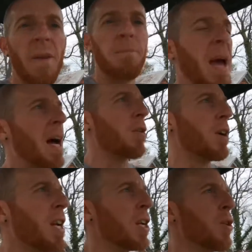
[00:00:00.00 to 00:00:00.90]

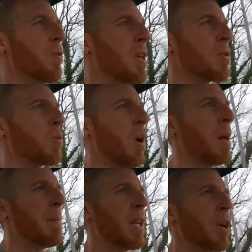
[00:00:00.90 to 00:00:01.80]
battery to do this
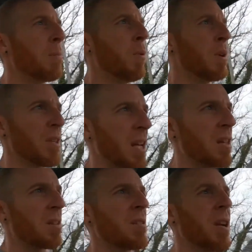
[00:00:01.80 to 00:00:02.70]
while I'm in there, but once I
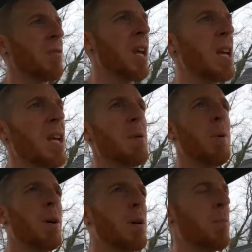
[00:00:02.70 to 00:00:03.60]
get this stuff taken
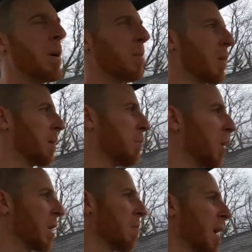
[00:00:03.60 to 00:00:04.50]
apart, I'll probably
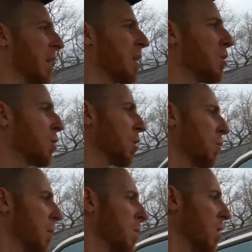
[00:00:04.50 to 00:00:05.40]
bring you back and show you
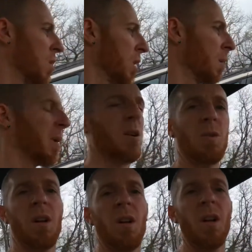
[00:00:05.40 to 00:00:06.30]
what I'm talking
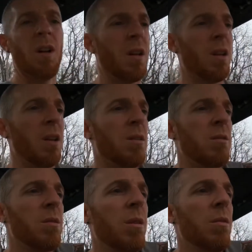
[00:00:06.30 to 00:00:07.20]
about.
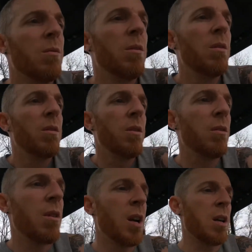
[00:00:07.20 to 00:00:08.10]
So,
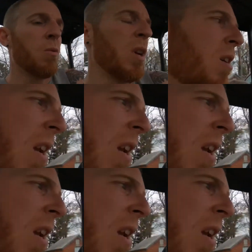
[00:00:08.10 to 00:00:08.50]
all right, we are